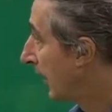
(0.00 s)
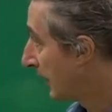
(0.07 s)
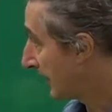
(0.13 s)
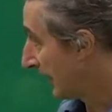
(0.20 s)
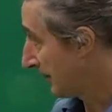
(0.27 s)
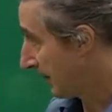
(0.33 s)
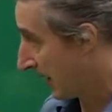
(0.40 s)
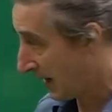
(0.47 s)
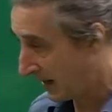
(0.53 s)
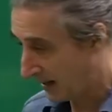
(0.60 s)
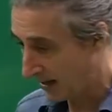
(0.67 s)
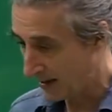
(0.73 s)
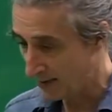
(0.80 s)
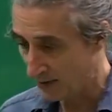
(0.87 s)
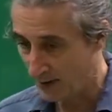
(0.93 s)
Okay,
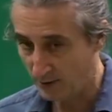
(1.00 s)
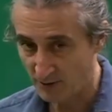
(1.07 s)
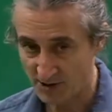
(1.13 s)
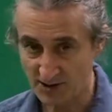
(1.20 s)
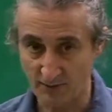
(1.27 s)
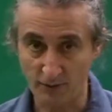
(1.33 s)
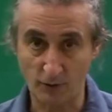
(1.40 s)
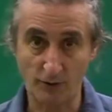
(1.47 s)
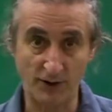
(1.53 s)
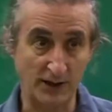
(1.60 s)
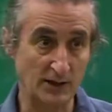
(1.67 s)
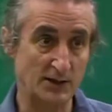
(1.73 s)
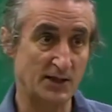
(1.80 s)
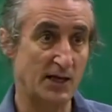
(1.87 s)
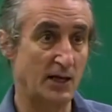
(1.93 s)
and there are several
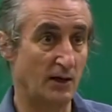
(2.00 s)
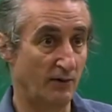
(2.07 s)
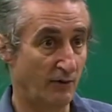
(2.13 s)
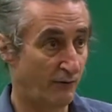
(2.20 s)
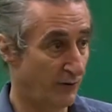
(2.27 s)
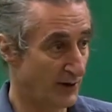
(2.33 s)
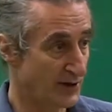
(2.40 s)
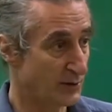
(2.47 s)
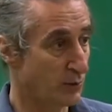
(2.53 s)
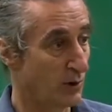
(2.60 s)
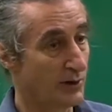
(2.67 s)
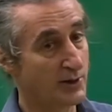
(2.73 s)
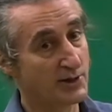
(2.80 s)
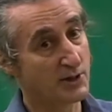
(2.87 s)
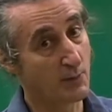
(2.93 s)
things here. The first
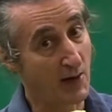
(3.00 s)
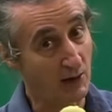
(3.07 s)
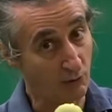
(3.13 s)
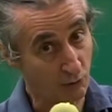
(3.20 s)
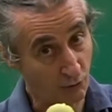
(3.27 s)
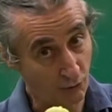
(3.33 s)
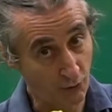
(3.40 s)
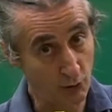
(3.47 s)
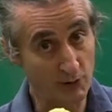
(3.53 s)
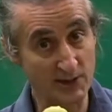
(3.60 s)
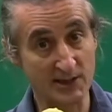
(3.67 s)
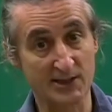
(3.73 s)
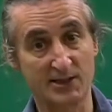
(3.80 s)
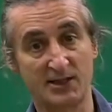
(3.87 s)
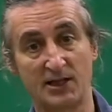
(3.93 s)
one is about
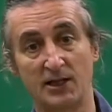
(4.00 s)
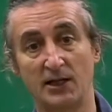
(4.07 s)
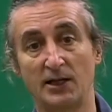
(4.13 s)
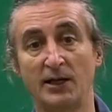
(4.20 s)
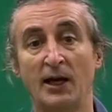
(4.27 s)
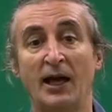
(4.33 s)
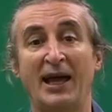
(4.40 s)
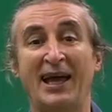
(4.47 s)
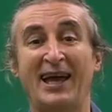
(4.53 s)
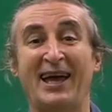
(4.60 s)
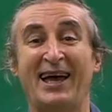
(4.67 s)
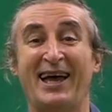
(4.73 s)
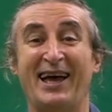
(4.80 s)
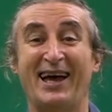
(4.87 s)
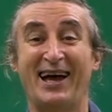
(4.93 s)
fluency
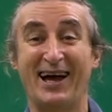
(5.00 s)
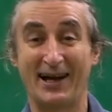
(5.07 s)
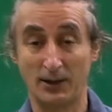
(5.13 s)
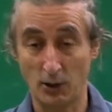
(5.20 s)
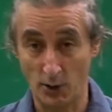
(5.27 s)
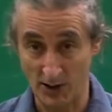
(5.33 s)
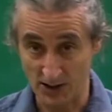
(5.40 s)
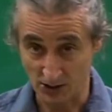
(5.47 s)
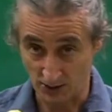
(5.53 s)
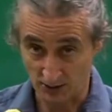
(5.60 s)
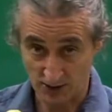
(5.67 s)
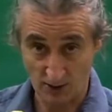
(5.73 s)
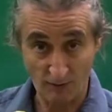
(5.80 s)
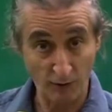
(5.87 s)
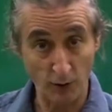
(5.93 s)
and cohesion.
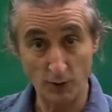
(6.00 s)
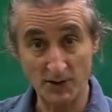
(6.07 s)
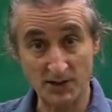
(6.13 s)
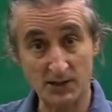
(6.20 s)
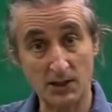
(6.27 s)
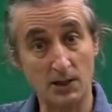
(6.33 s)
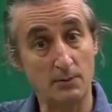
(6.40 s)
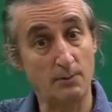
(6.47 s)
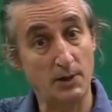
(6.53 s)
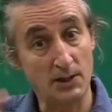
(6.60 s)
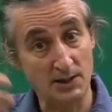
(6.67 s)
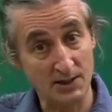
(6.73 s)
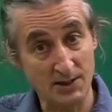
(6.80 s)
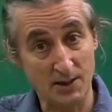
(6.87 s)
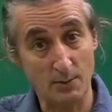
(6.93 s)
So fluency
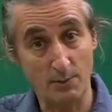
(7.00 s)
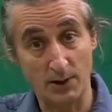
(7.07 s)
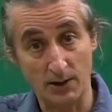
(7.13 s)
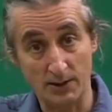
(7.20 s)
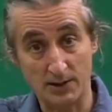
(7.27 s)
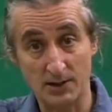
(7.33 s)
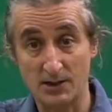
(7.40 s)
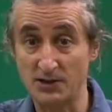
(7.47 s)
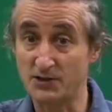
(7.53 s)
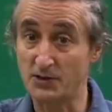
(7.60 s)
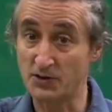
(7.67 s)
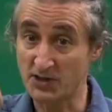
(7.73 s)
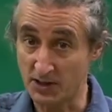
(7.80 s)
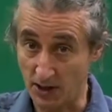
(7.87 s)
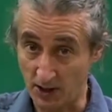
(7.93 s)
means the ability to
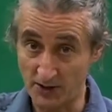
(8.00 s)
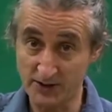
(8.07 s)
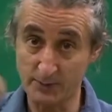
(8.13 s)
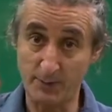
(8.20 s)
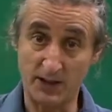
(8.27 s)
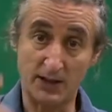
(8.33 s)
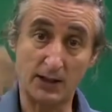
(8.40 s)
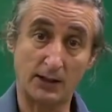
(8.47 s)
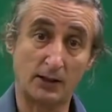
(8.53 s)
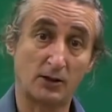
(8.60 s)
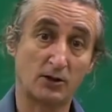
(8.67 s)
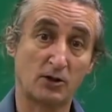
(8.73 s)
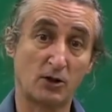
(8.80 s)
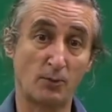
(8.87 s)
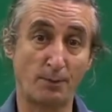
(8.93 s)
start speaking
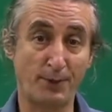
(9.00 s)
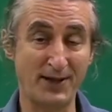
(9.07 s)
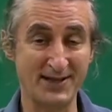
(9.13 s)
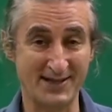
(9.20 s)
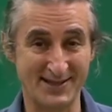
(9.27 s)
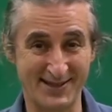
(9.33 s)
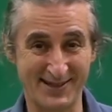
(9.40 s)
and compete,